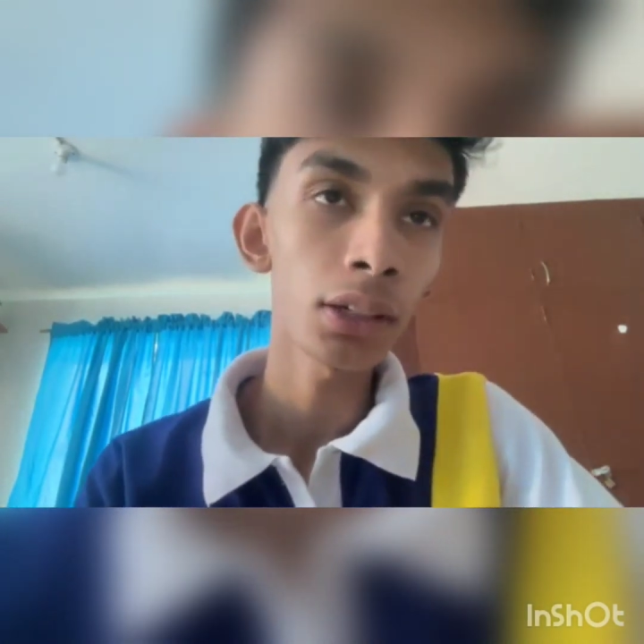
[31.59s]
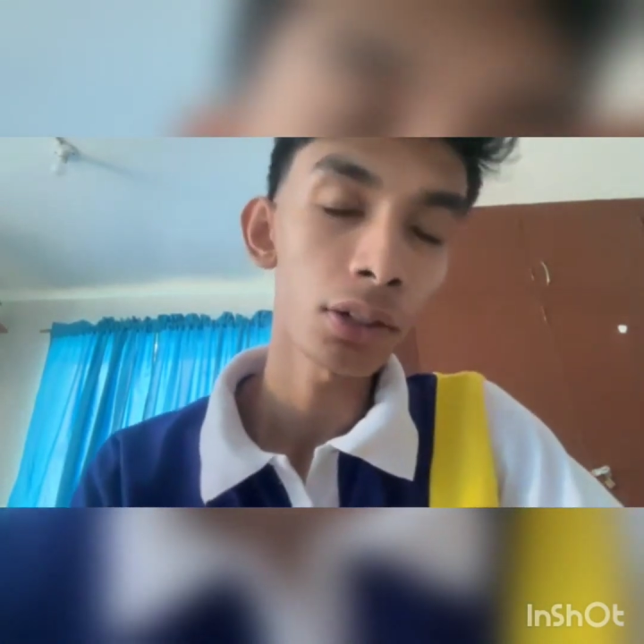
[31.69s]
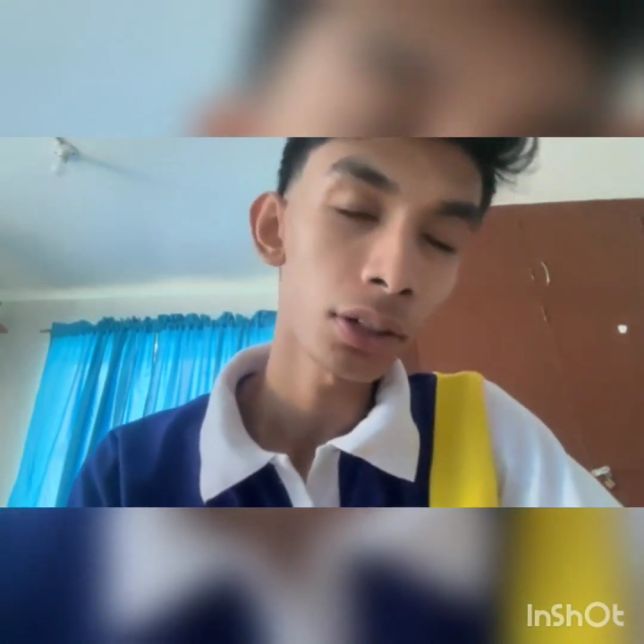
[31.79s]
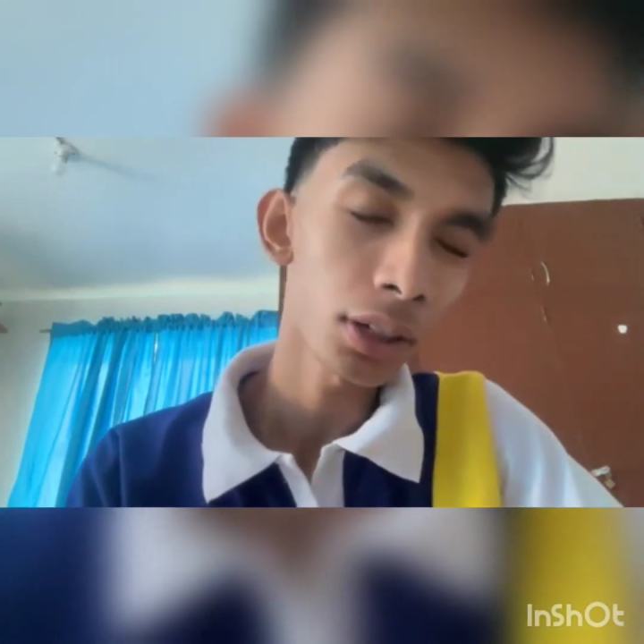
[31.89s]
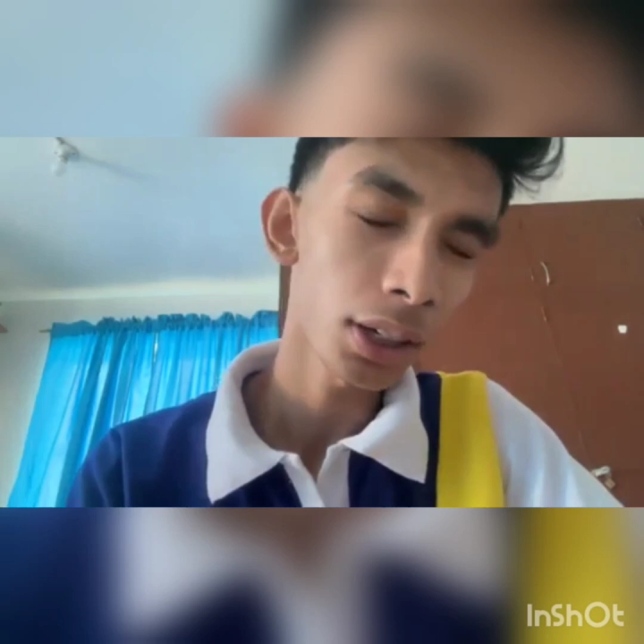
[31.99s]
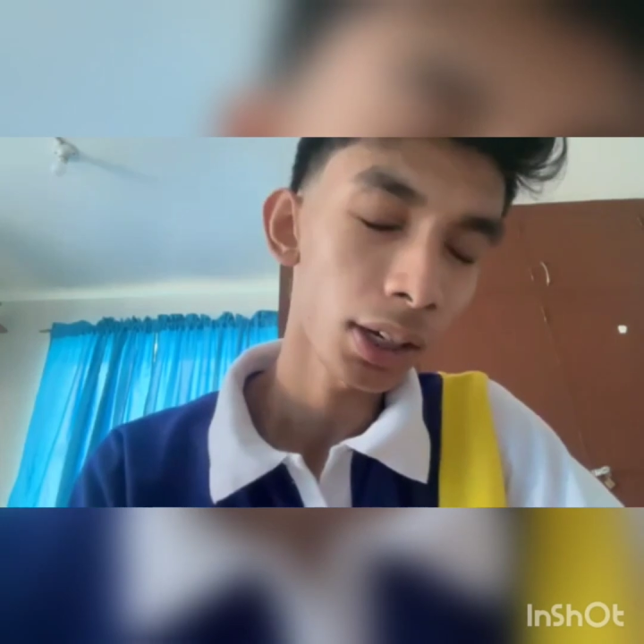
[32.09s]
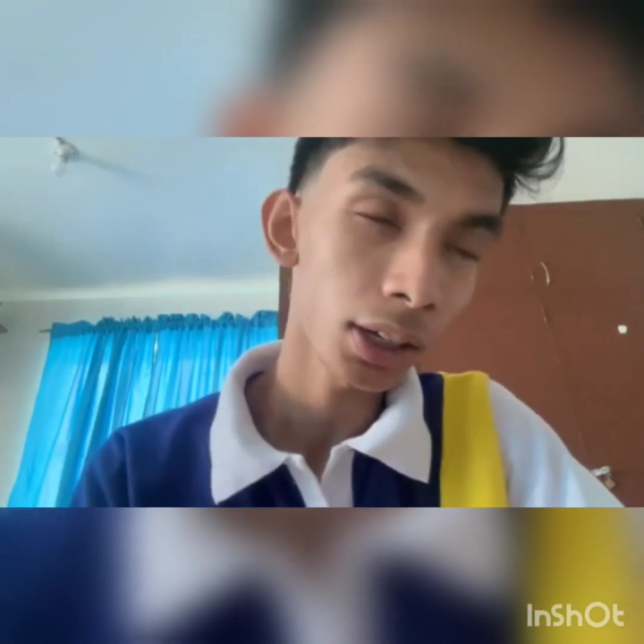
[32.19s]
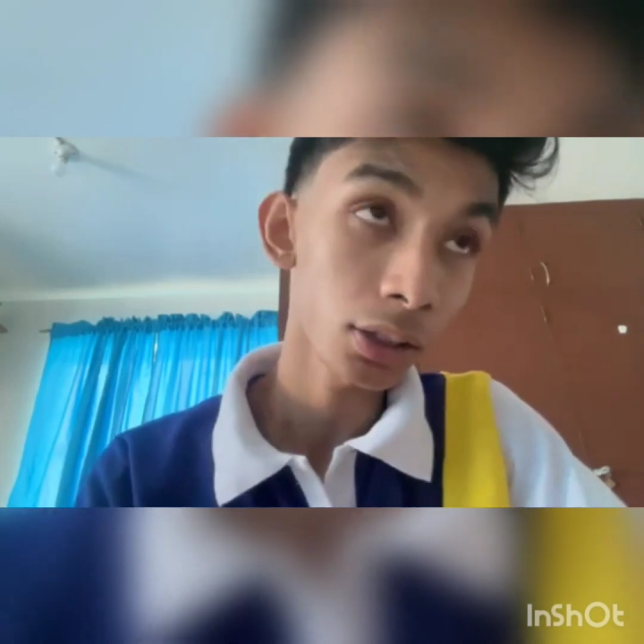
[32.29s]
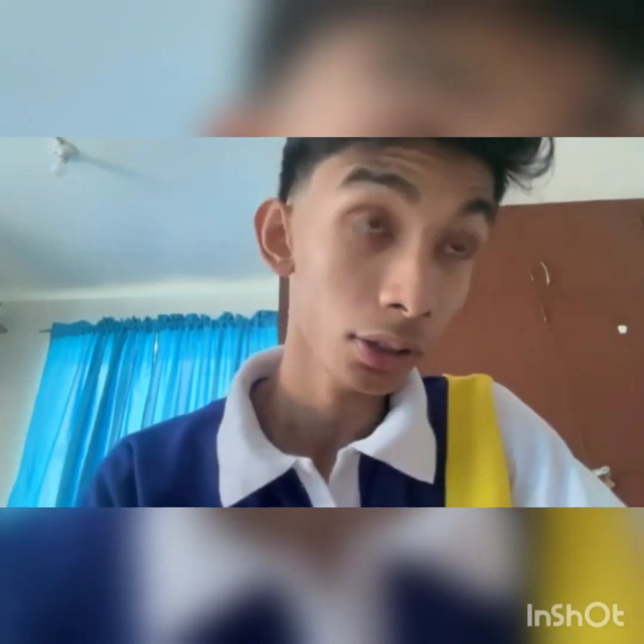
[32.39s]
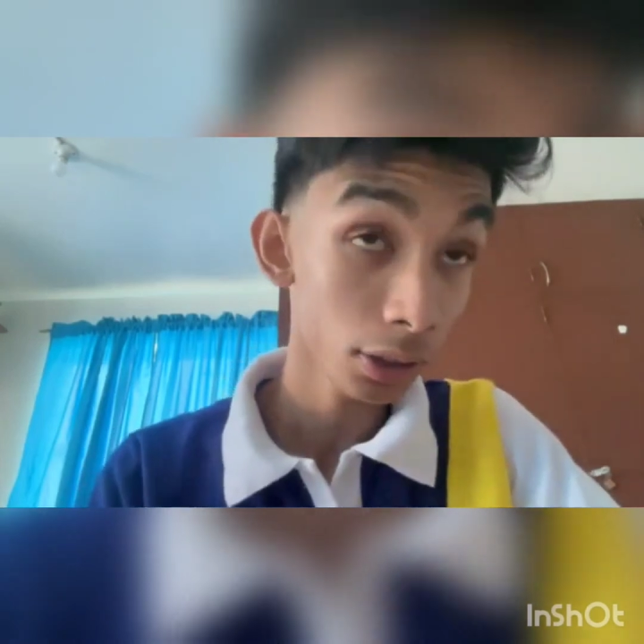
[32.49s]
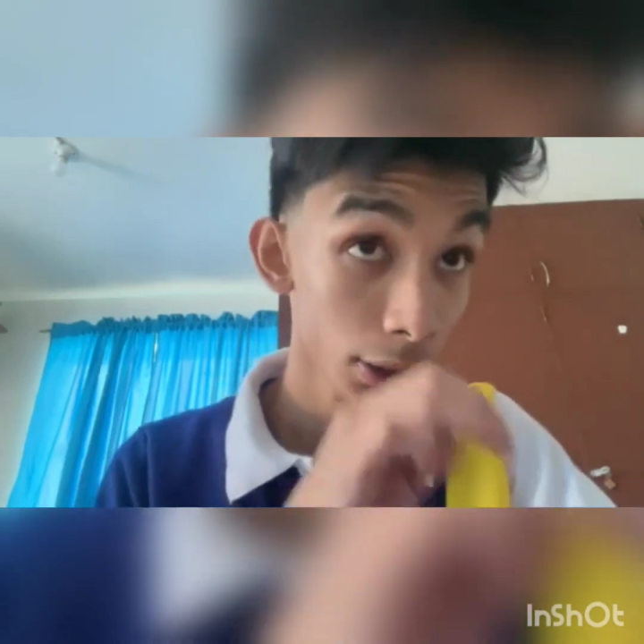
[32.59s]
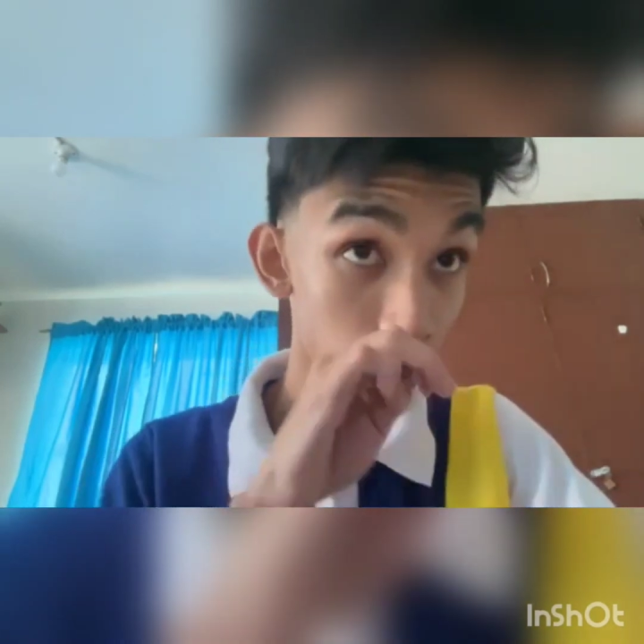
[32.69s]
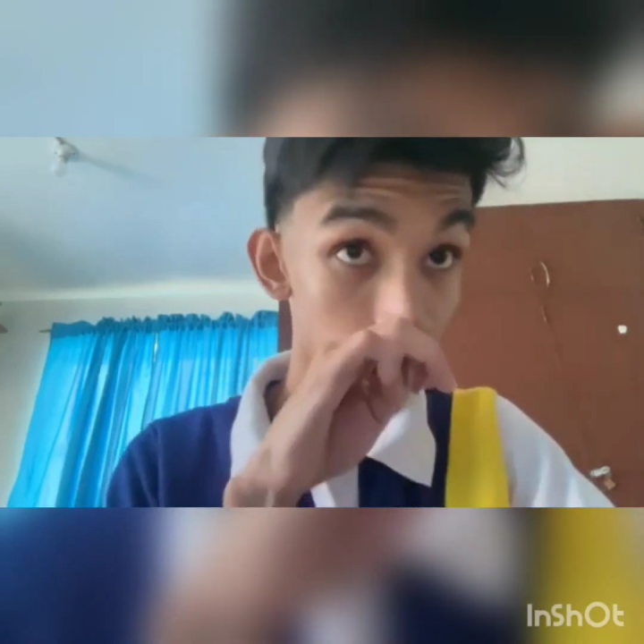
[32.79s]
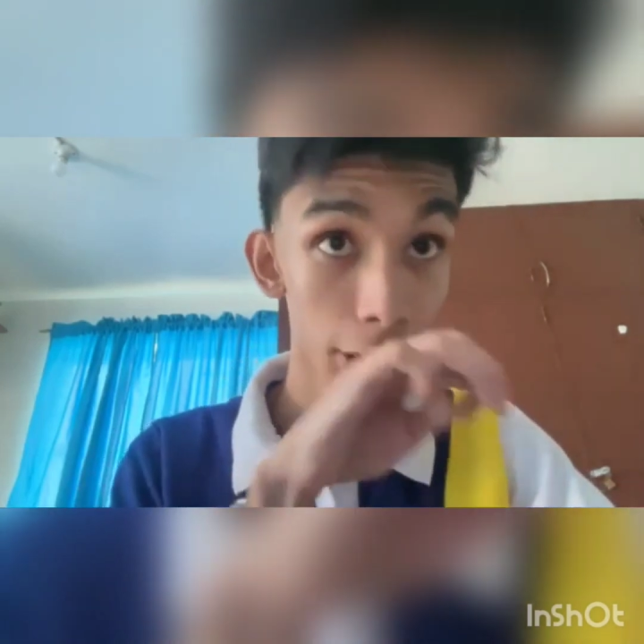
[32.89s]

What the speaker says: or Electronics